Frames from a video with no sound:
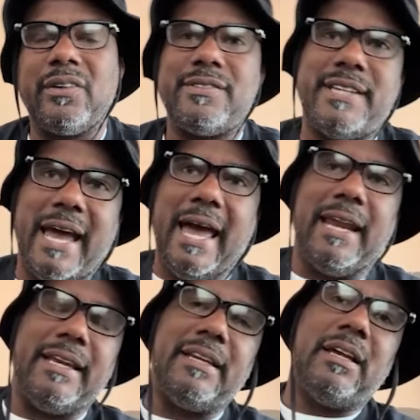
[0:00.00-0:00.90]

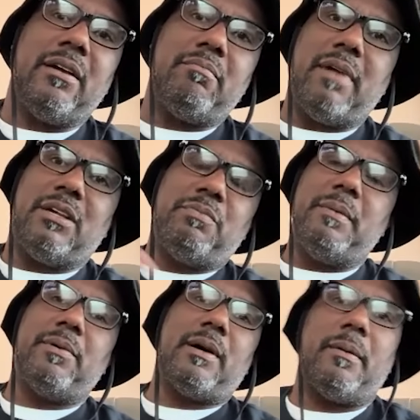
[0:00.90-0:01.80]
Talent makes
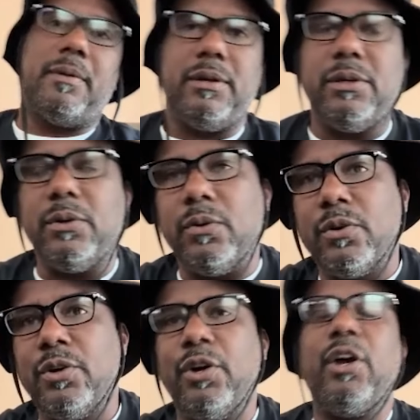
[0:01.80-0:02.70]
people come to you.
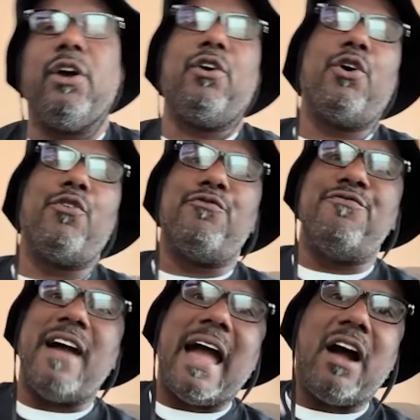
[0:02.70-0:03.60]

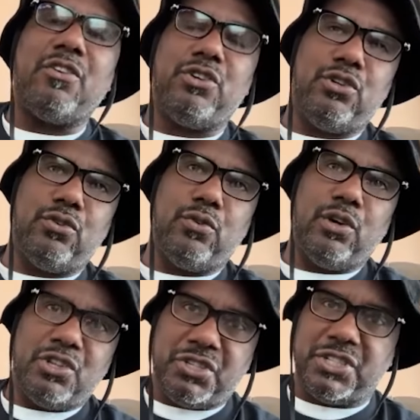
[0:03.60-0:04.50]
Value,
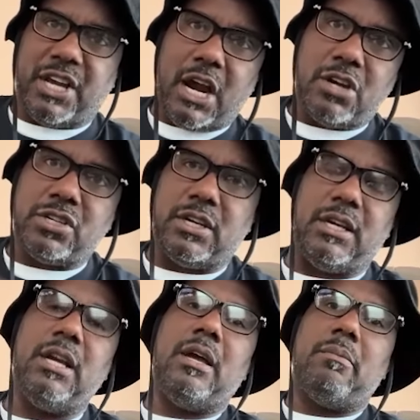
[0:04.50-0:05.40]
scarcity
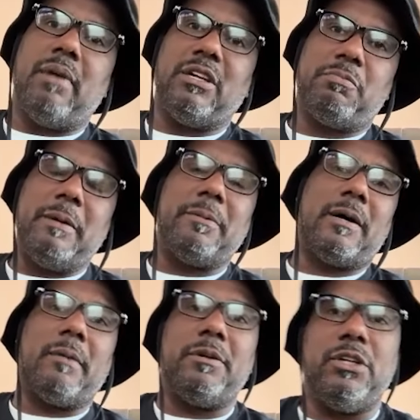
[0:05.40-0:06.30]
makes people
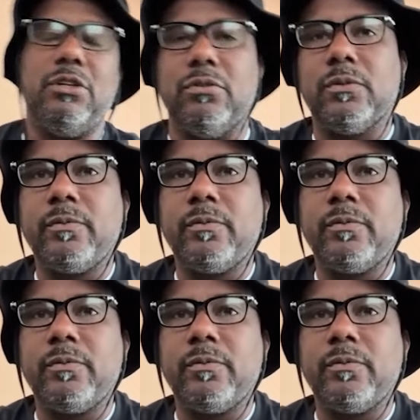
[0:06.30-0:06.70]
come to you.